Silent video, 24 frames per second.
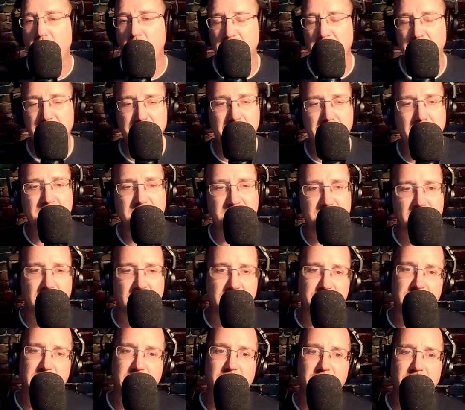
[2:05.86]
the space
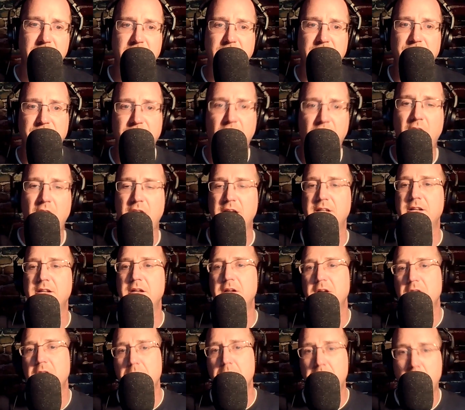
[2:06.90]
station. Everything's fine.
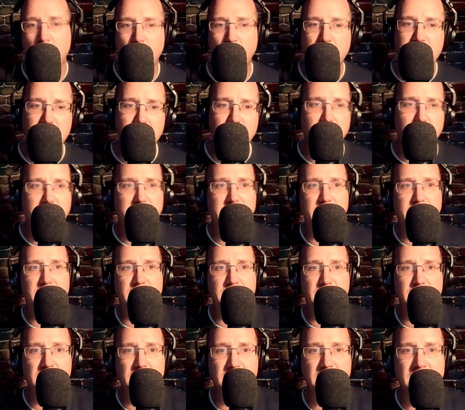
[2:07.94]
But when you
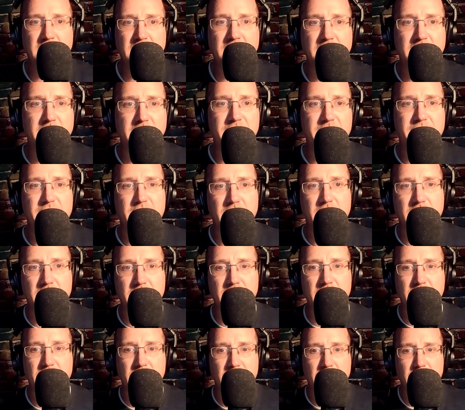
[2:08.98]
leave
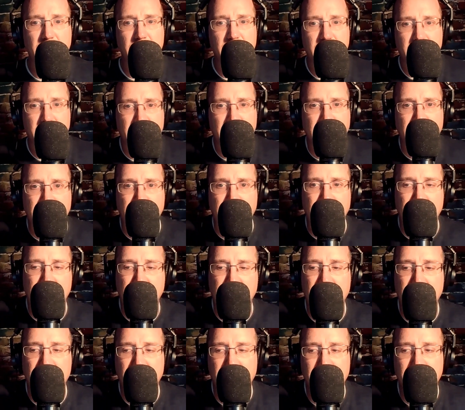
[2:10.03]

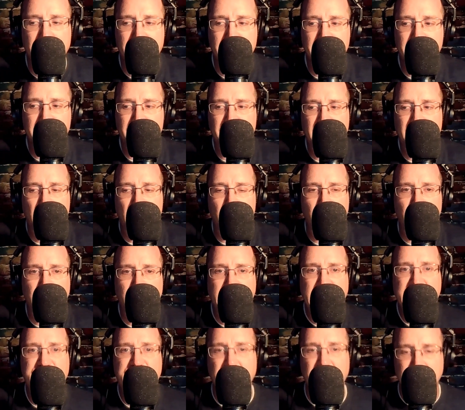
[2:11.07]
the
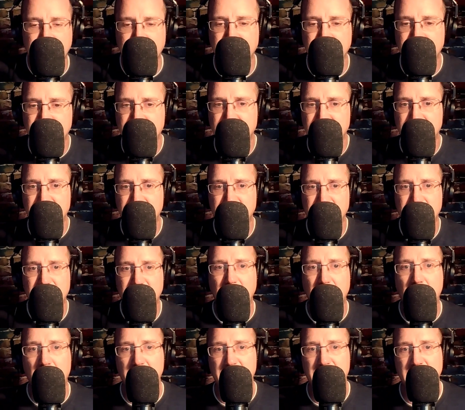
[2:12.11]
region
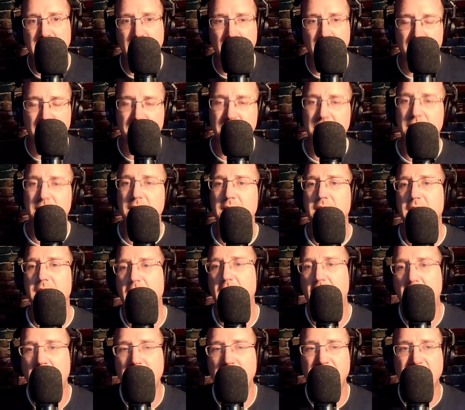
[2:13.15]
of the Earth
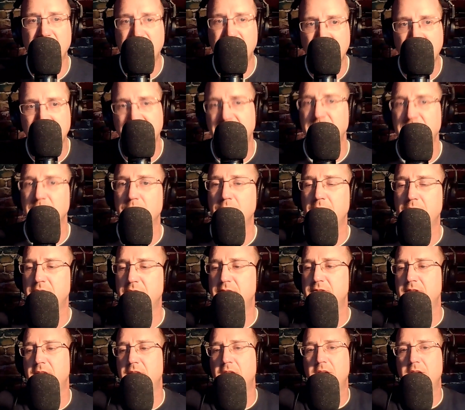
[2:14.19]
out of its influence,